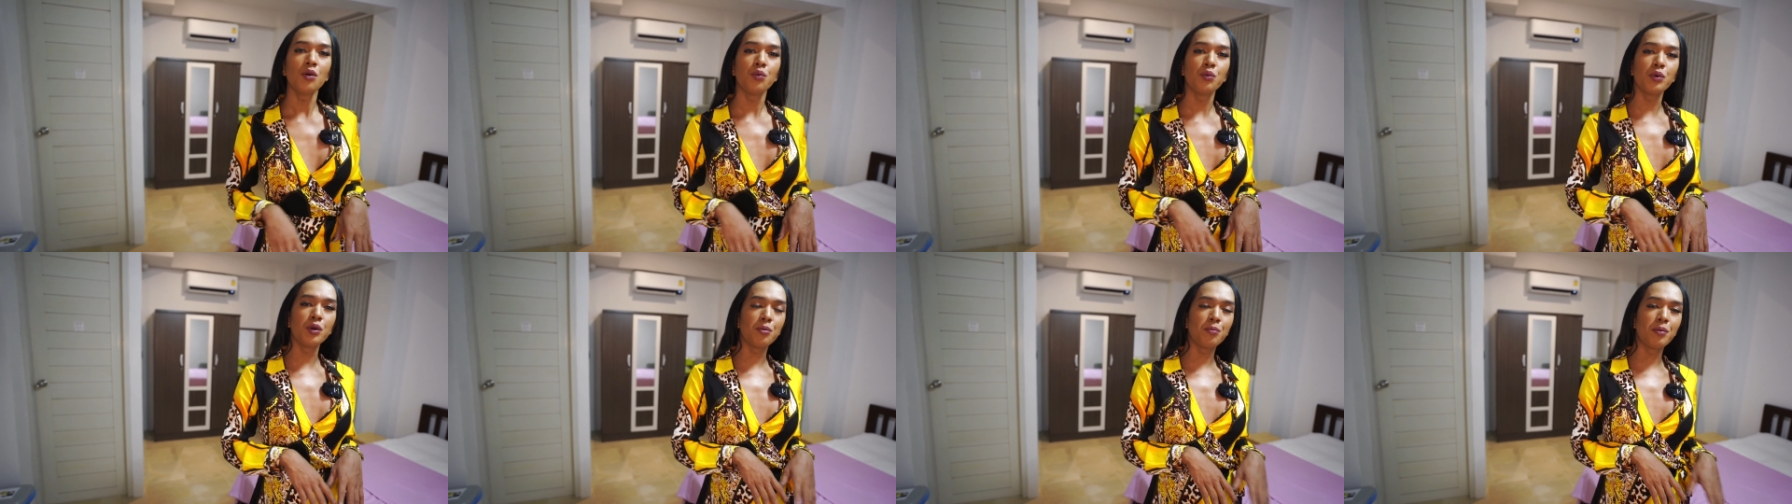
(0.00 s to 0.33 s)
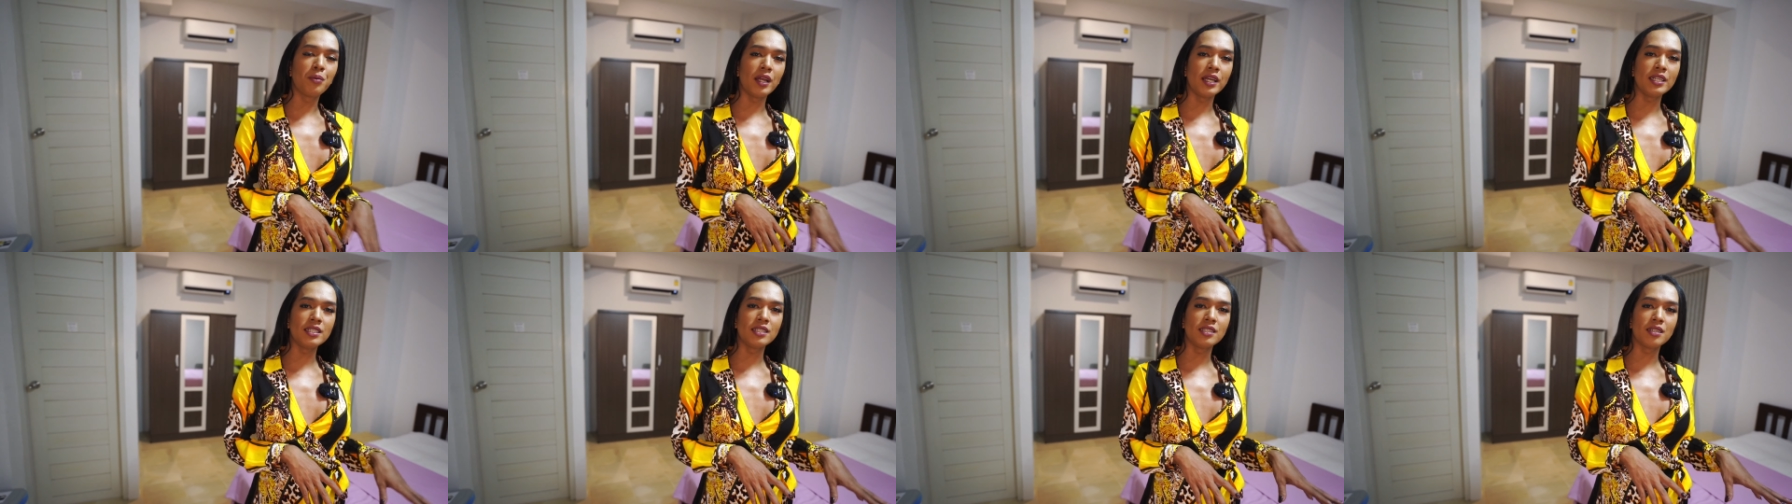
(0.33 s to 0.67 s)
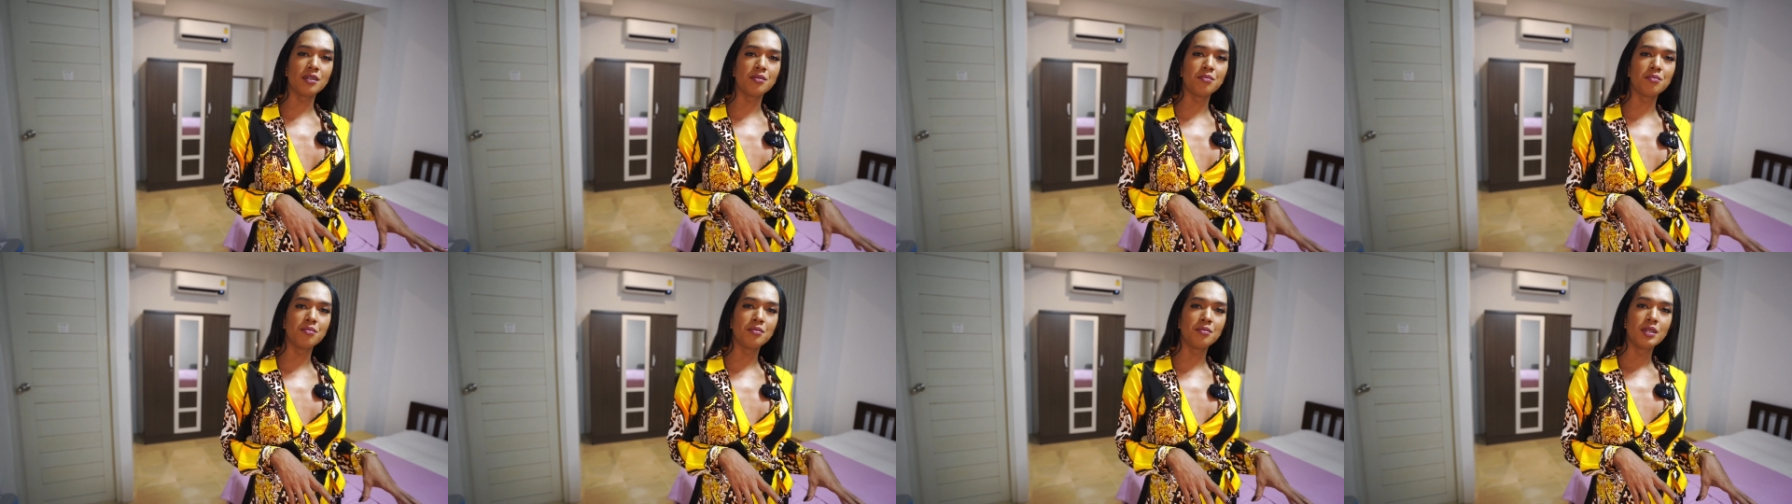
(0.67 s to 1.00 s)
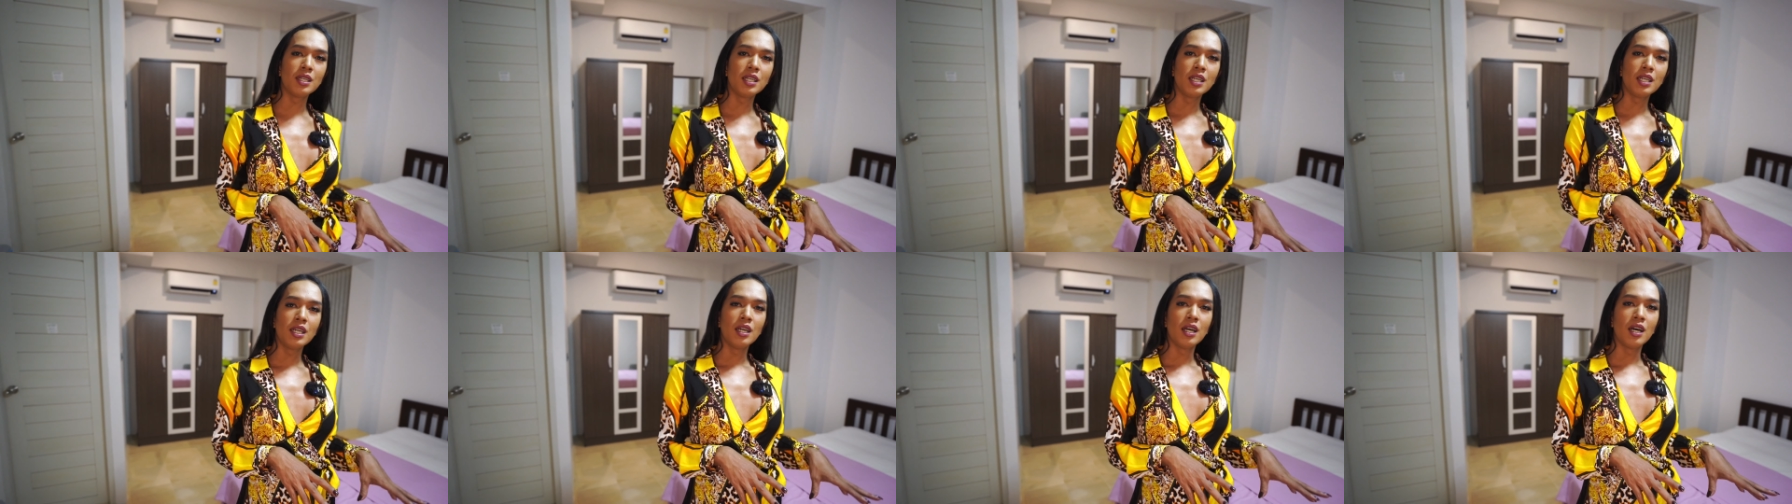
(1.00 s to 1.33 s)
we'll play some
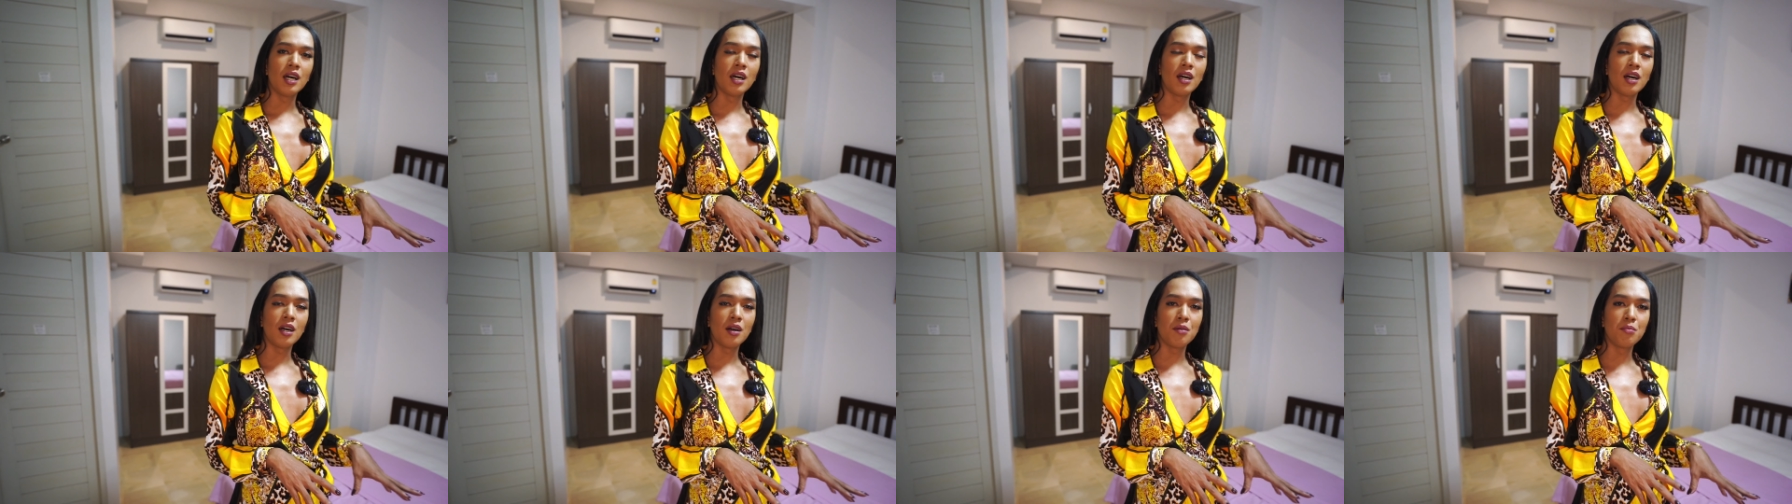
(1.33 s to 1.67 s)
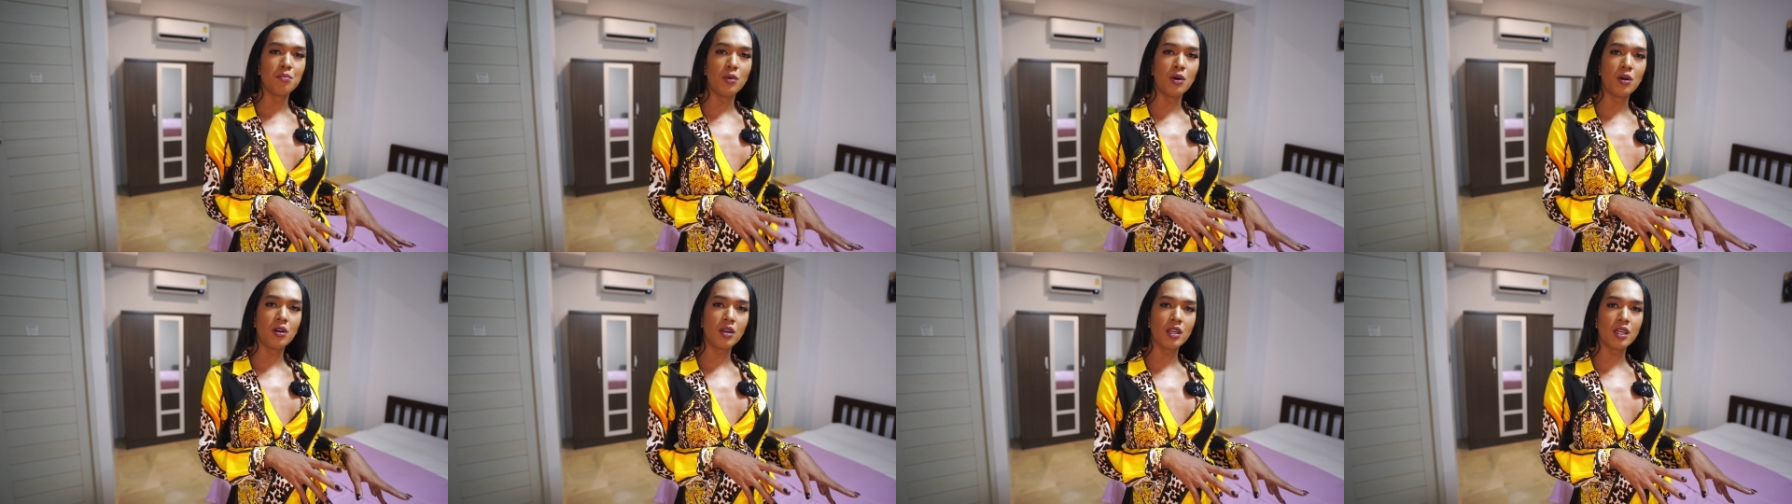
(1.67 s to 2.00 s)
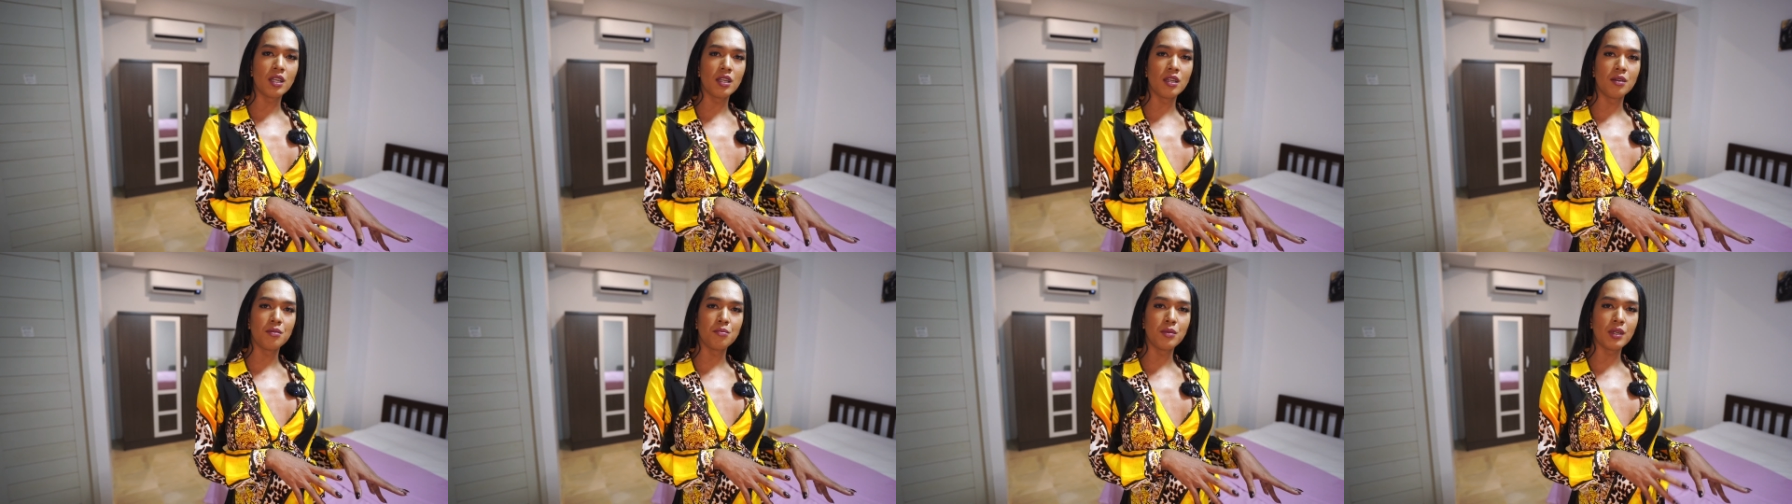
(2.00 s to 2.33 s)
uh, more